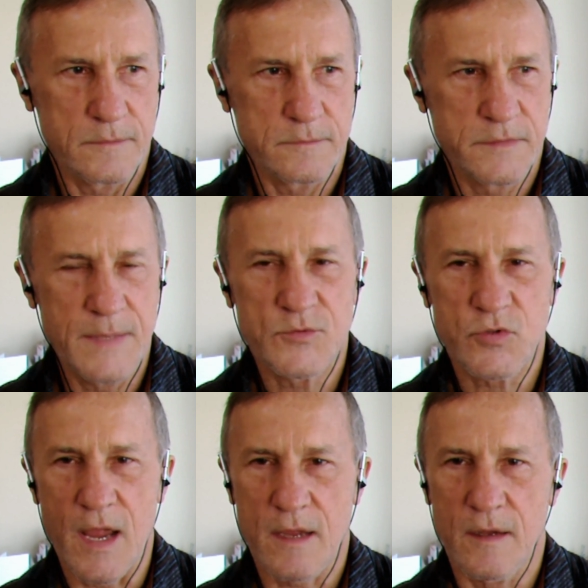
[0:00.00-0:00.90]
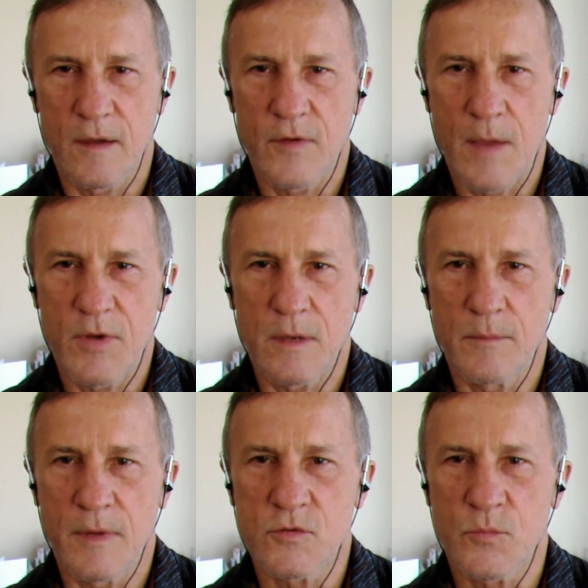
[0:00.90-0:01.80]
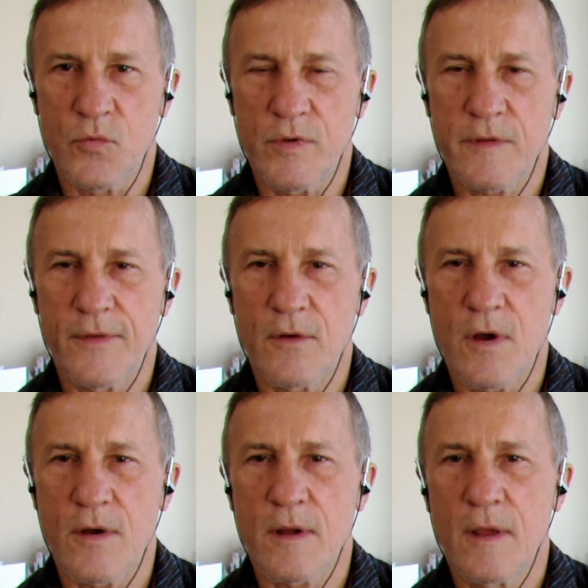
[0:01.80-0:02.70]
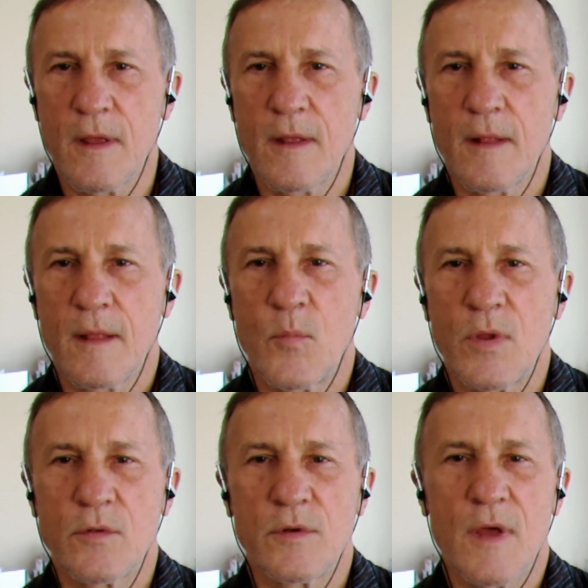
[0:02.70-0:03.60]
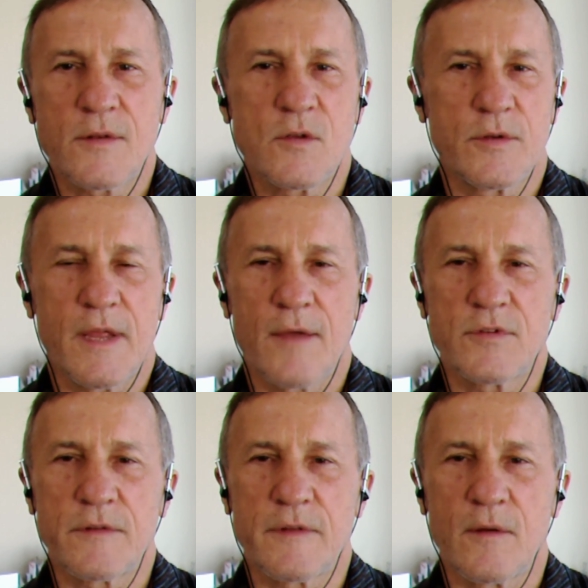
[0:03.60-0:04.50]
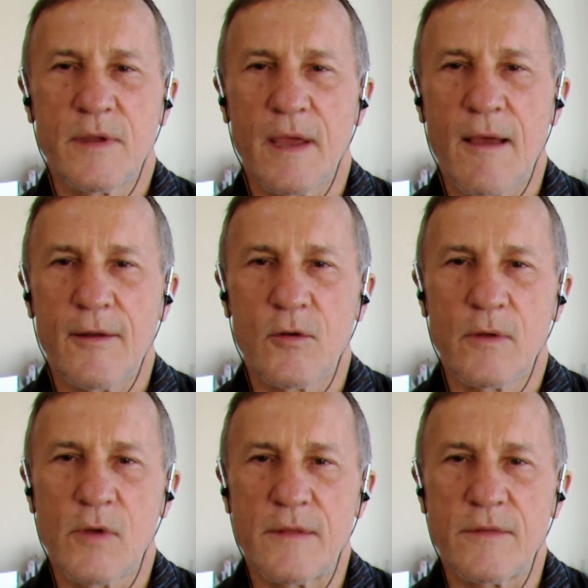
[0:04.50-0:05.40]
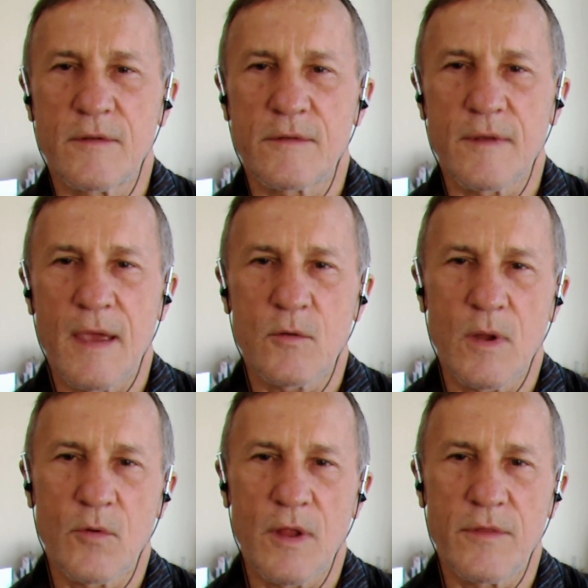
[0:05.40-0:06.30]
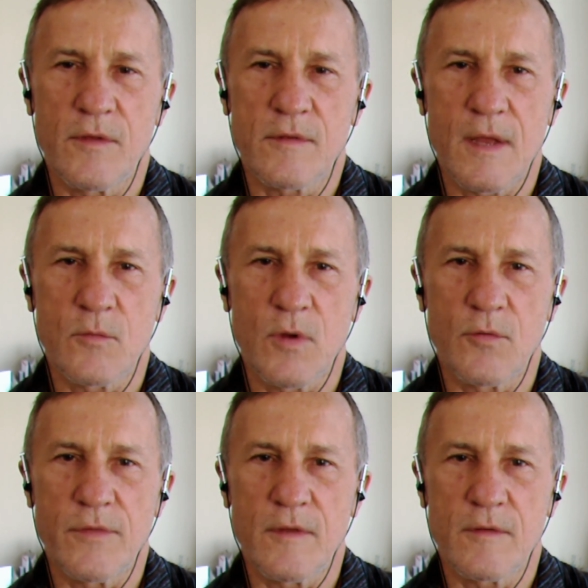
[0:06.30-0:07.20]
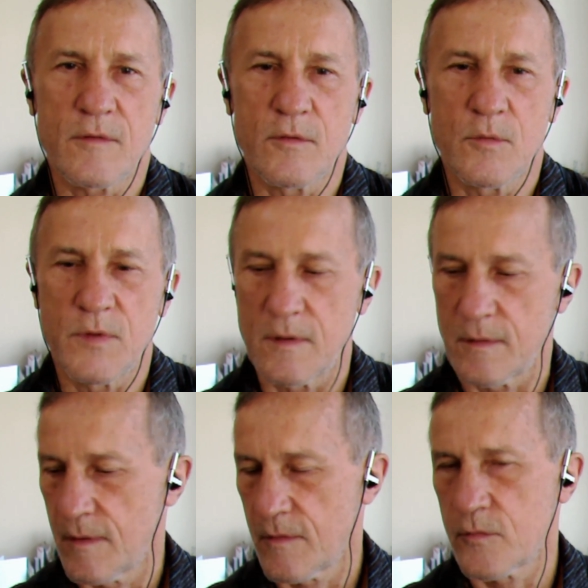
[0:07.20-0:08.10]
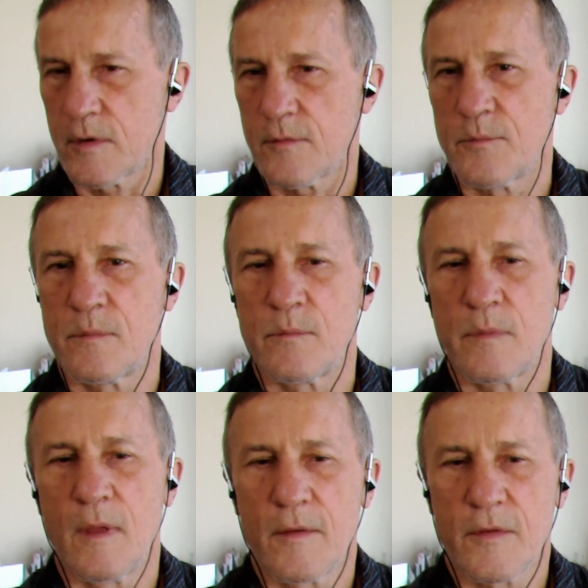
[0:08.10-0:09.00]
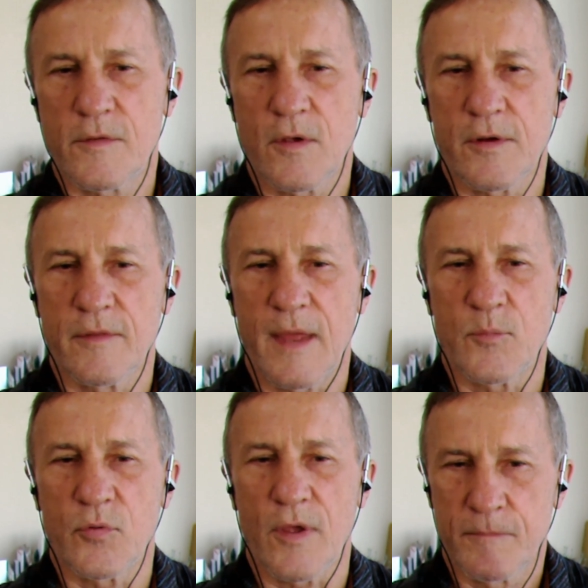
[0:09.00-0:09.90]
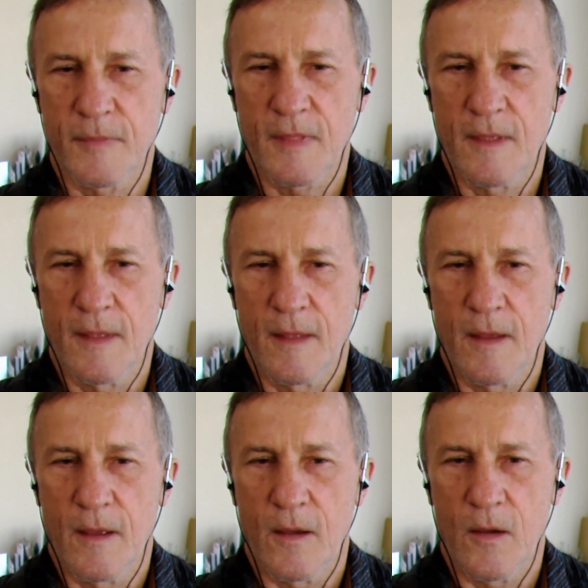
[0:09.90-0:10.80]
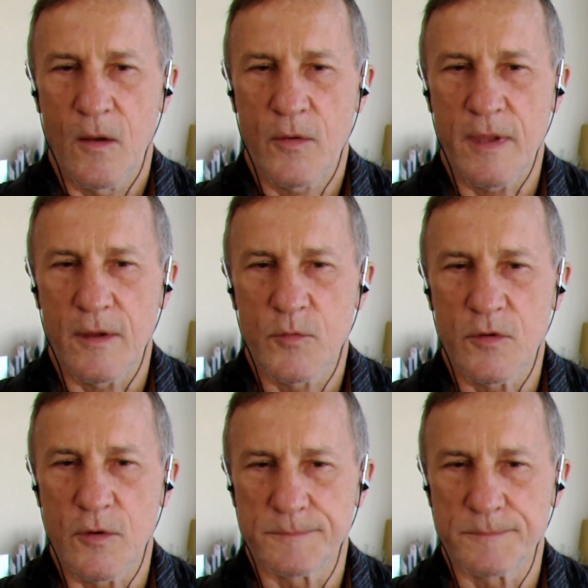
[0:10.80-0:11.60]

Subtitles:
keep track of how many major points there are, but you're not going to have to say, okay, how do I write this? How do I write this? How do I write this? So you'll be sort of starting that process. Okay, here we go.